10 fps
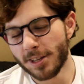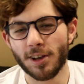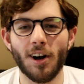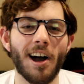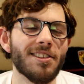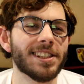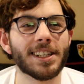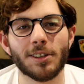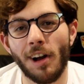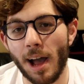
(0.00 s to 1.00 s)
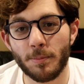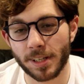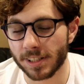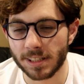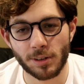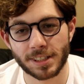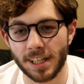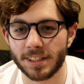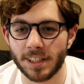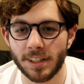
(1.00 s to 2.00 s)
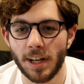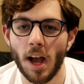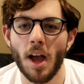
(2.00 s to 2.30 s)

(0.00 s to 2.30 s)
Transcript: So I was like so happy and so excited.